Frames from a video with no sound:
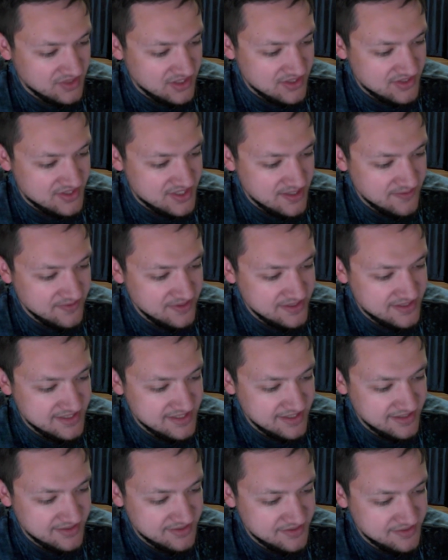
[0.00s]

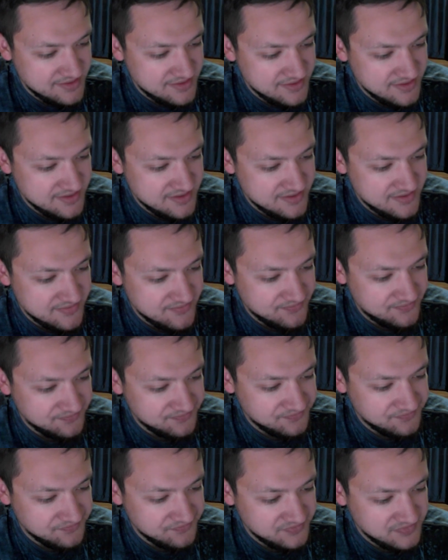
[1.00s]
76ers
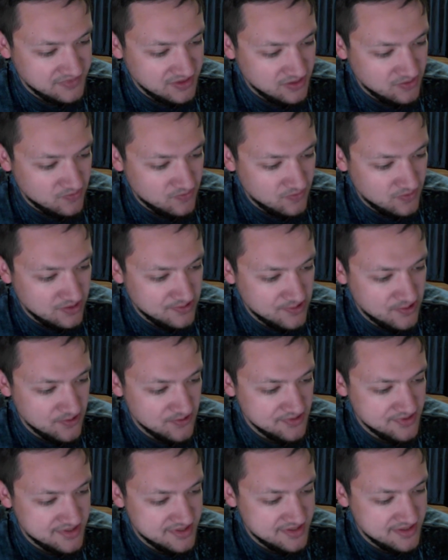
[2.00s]
would
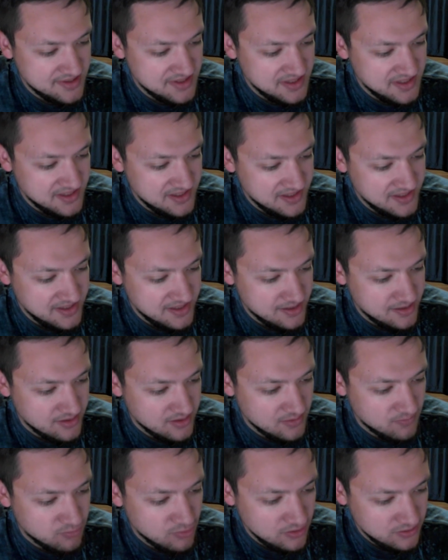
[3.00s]
host
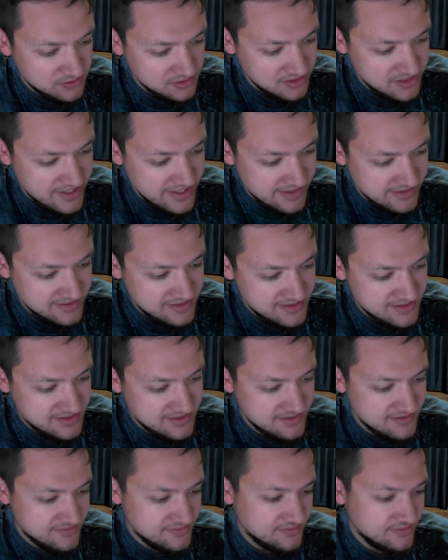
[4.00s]
the Brooklyn
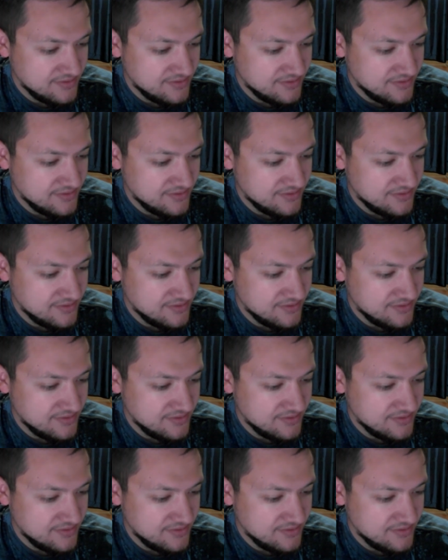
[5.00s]
Nets.